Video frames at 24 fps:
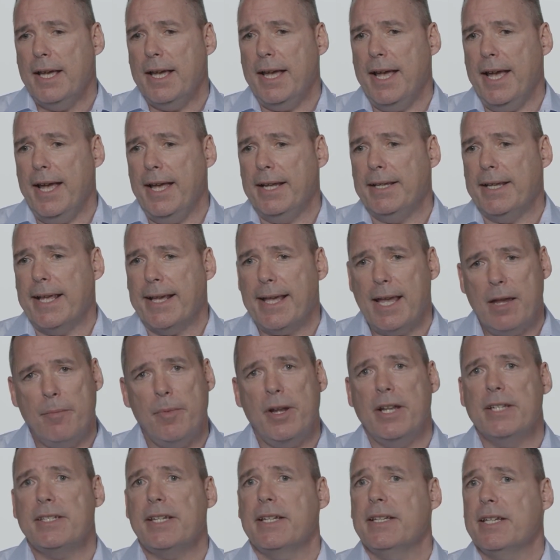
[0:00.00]
And they
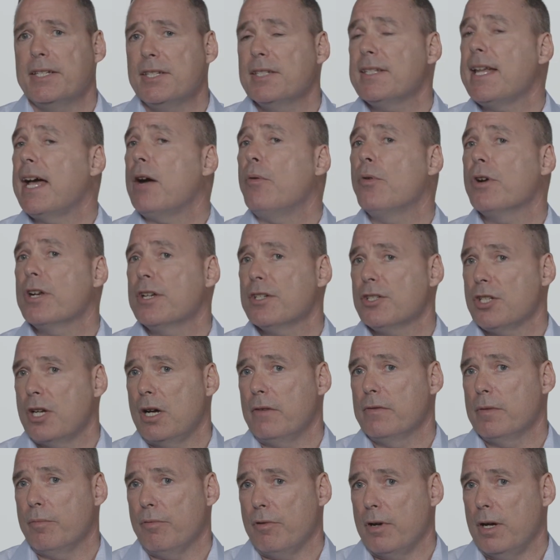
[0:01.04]
came in and said, this is how we're going to
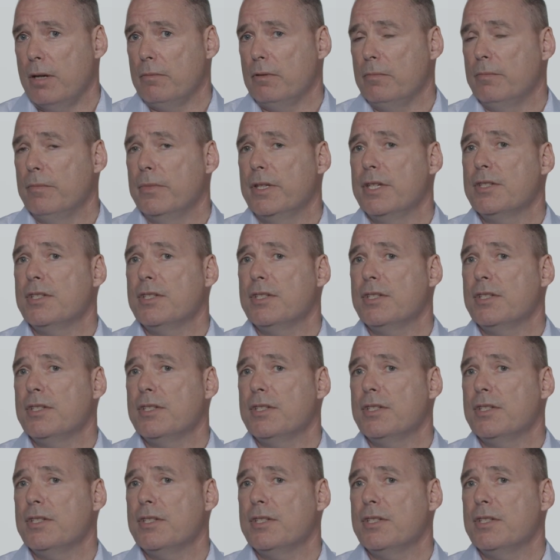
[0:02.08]
solve the problem.